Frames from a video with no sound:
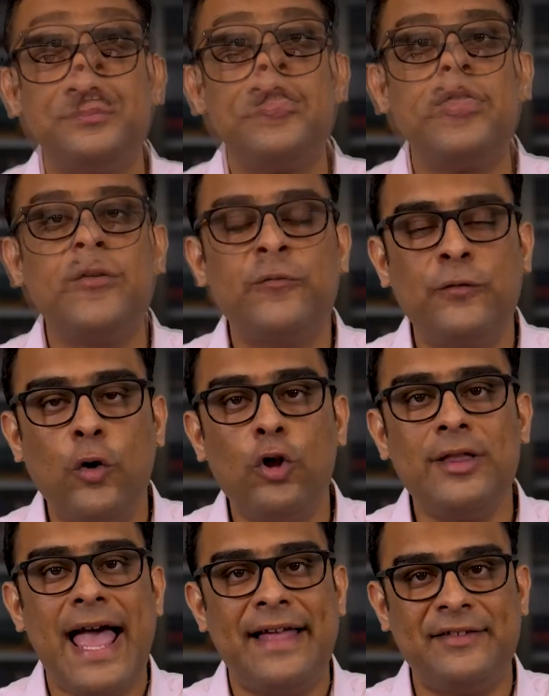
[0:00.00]
The
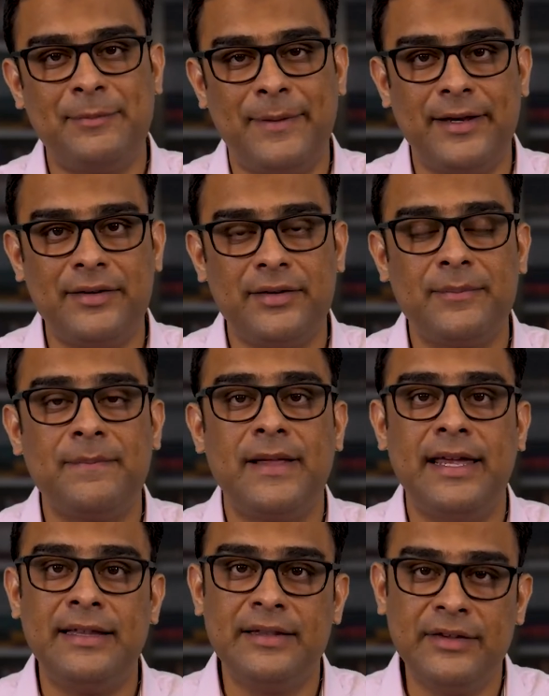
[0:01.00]
fourth aspect
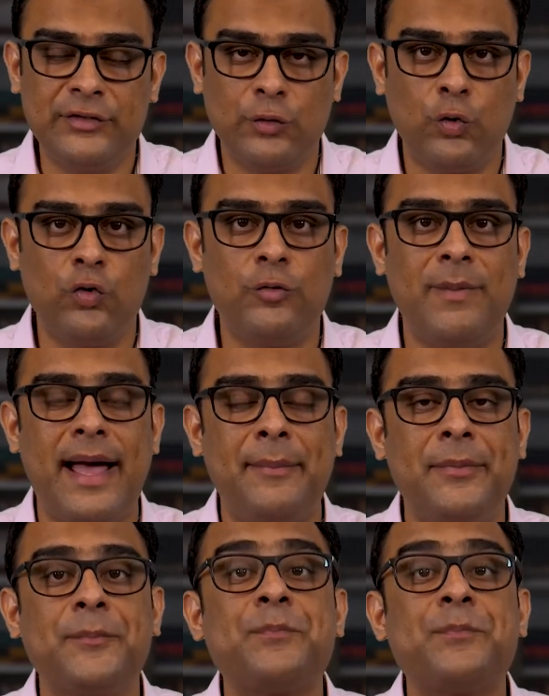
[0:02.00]
in this roadmap